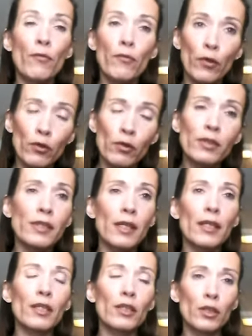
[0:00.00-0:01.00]
further
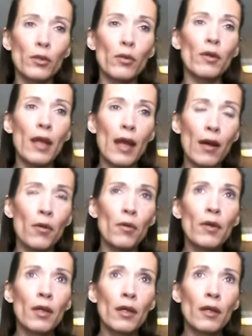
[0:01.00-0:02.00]
study to do on how
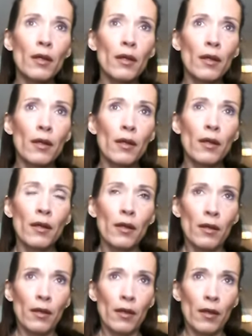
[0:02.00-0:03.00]

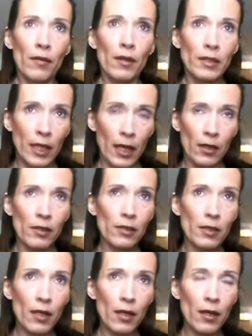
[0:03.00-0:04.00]
the tares.